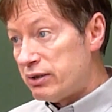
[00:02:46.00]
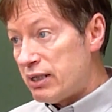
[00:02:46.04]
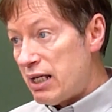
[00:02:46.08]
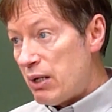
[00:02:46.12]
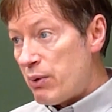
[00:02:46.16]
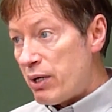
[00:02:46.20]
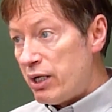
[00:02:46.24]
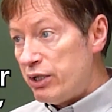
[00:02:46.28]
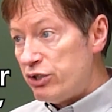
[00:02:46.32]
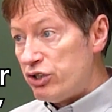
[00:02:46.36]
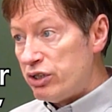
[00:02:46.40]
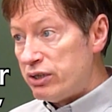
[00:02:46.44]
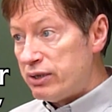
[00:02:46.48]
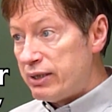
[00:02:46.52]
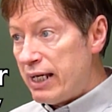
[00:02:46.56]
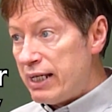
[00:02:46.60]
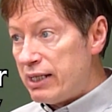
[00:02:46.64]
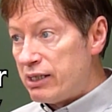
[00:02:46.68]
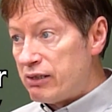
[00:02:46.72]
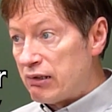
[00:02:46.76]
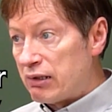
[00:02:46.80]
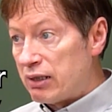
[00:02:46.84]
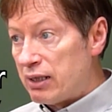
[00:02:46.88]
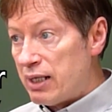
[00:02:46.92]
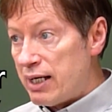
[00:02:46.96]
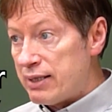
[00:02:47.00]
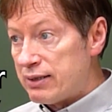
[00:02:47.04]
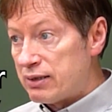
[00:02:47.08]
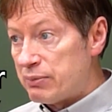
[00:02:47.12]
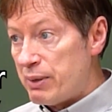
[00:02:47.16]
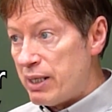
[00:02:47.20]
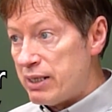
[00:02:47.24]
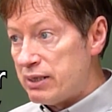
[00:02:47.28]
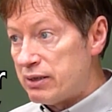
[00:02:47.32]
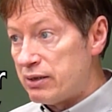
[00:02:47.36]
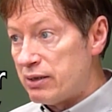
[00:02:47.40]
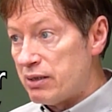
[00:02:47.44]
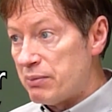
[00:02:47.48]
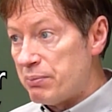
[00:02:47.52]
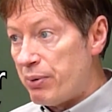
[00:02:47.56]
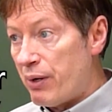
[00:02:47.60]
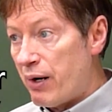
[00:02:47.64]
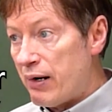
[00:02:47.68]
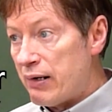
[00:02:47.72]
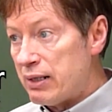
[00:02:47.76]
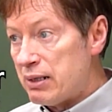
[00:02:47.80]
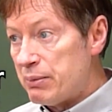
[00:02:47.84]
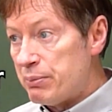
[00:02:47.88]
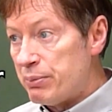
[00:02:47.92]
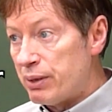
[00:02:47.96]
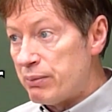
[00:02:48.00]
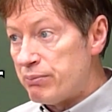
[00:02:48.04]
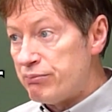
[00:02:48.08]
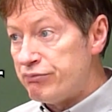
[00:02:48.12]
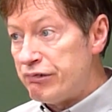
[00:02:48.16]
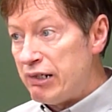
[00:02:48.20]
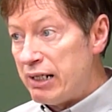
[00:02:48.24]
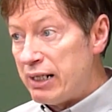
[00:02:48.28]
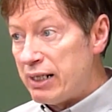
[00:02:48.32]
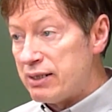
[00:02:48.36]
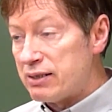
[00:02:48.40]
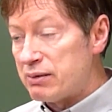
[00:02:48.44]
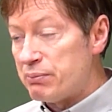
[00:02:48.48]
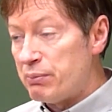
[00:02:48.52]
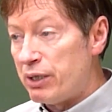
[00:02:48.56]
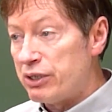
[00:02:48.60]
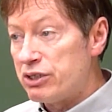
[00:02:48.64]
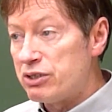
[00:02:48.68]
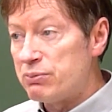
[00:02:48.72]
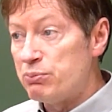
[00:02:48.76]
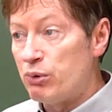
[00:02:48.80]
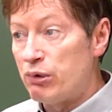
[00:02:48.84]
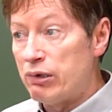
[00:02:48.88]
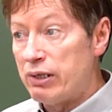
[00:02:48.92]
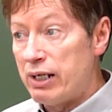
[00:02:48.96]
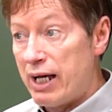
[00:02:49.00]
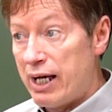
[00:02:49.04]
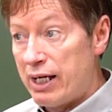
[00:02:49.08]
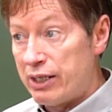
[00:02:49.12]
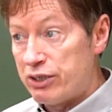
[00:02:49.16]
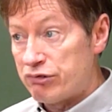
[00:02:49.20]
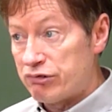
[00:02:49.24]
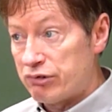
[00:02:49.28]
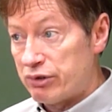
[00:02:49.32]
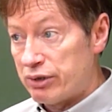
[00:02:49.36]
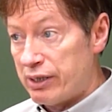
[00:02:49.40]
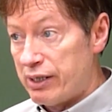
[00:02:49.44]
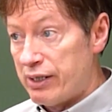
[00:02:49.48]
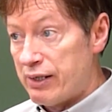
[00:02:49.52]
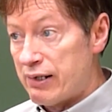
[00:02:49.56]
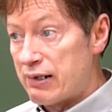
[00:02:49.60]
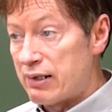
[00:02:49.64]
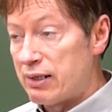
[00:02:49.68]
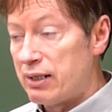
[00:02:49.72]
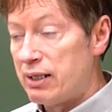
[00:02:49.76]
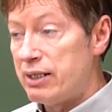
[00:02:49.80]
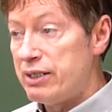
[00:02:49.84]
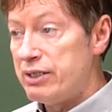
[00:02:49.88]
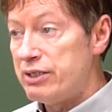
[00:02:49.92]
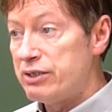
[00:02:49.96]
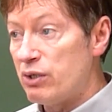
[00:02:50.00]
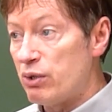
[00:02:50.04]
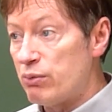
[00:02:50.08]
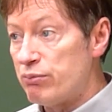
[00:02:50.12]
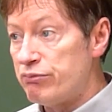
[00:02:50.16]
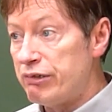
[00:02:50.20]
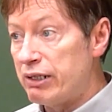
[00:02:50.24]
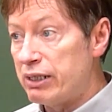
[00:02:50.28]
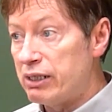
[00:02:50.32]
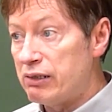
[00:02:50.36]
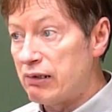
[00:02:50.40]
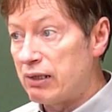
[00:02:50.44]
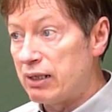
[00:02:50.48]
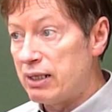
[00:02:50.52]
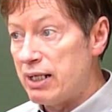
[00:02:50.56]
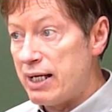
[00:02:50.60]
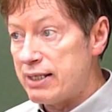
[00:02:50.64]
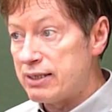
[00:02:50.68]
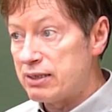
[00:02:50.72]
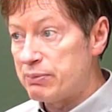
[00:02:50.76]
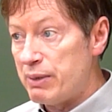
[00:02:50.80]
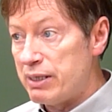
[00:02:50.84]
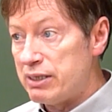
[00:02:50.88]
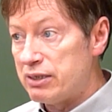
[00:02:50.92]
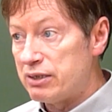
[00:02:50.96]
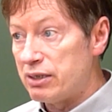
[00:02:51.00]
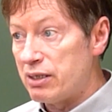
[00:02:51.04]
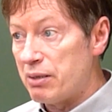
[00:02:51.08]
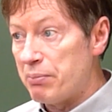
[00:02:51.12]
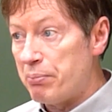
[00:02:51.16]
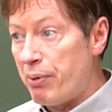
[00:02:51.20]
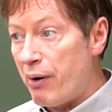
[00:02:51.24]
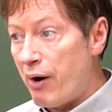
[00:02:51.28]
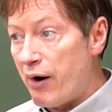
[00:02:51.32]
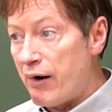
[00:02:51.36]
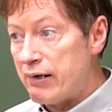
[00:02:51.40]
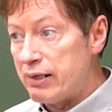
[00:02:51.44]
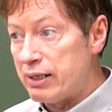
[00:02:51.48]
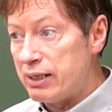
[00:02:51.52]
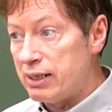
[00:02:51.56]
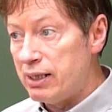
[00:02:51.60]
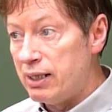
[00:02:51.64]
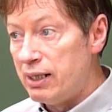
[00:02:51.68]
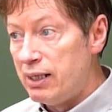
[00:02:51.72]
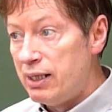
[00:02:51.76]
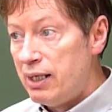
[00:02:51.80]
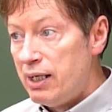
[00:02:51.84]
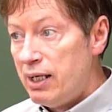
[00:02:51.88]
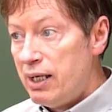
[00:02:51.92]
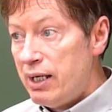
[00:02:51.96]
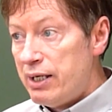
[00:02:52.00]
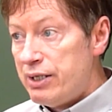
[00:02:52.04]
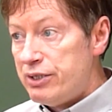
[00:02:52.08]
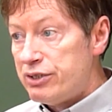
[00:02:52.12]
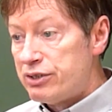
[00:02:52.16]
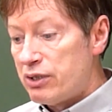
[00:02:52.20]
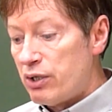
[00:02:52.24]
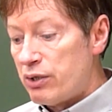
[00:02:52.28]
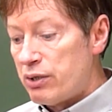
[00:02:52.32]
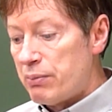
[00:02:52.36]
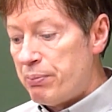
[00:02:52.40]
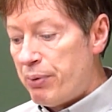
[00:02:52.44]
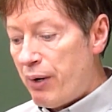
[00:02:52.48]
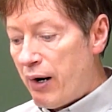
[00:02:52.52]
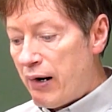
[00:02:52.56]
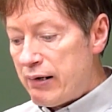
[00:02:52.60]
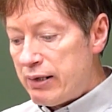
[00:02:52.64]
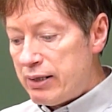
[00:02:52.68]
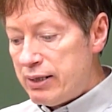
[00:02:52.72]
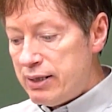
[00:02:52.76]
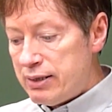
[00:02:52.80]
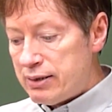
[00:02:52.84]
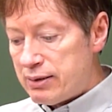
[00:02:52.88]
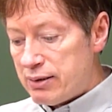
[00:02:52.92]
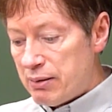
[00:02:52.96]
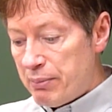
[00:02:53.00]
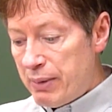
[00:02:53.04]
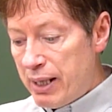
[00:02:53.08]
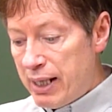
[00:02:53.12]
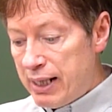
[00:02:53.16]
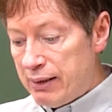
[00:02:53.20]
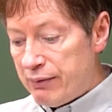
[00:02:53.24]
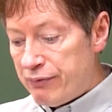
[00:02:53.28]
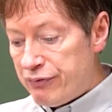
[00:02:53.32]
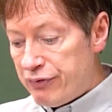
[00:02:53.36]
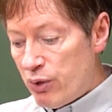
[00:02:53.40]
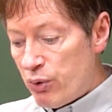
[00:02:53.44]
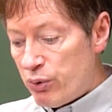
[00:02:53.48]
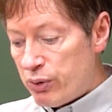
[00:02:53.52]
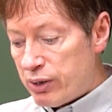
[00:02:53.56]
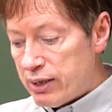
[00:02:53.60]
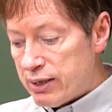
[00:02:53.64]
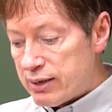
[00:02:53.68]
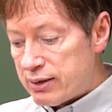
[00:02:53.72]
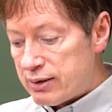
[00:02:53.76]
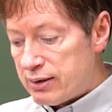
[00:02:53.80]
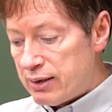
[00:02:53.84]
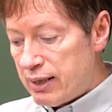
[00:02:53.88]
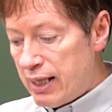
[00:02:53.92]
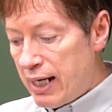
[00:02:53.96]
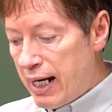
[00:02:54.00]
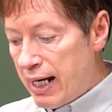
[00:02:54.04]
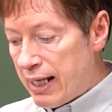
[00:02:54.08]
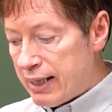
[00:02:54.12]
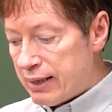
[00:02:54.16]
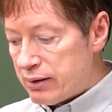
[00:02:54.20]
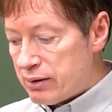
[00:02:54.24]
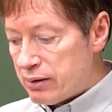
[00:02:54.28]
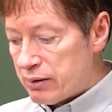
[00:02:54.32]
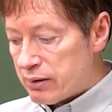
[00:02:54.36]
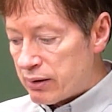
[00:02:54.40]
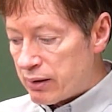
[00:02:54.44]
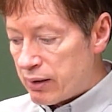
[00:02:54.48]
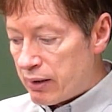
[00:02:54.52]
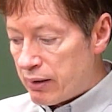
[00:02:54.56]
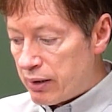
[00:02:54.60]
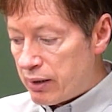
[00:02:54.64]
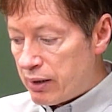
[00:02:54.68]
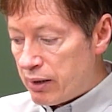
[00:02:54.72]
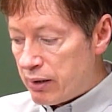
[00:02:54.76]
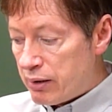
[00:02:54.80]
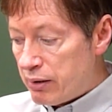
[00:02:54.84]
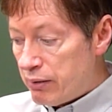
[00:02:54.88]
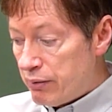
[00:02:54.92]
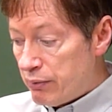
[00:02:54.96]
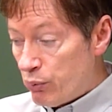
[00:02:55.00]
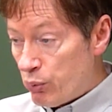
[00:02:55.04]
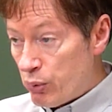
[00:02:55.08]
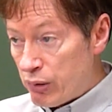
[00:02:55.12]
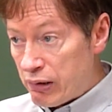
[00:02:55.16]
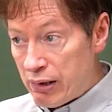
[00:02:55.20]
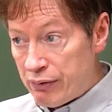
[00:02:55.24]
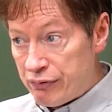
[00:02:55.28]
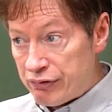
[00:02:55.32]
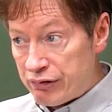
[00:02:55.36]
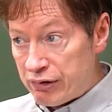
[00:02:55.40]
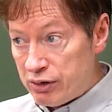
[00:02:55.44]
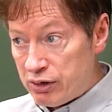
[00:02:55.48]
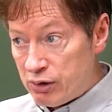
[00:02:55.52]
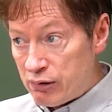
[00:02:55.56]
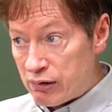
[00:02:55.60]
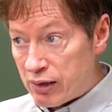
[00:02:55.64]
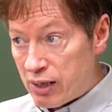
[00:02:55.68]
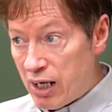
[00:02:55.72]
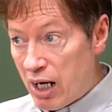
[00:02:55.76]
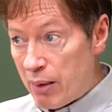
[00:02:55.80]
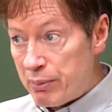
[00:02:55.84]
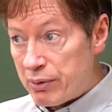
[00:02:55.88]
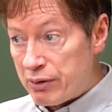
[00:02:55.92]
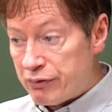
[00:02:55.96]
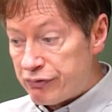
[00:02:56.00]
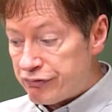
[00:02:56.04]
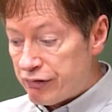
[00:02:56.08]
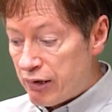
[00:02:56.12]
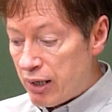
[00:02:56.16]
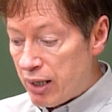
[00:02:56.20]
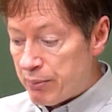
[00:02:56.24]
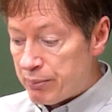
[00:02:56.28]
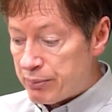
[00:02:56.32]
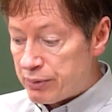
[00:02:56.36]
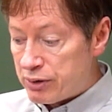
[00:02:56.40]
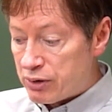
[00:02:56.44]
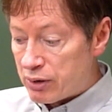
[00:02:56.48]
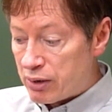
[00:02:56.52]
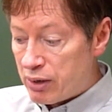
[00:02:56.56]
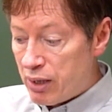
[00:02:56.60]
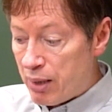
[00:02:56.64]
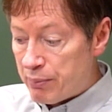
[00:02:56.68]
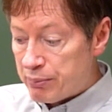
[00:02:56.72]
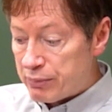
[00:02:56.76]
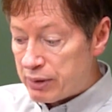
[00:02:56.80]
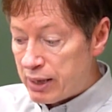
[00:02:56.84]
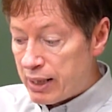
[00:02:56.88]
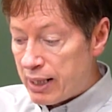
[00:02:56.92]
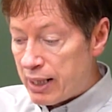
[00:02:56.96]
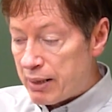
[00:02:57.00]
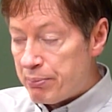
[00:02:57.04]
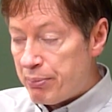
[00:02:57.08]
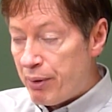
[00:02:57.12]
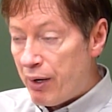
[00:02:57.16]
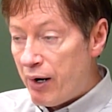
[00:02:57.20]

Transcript: say, why don't you take your classmates to the party, but bring is much more natural here. So bring your classmates to the party. So the party is the main focus, and to wherever you're coming from to come to that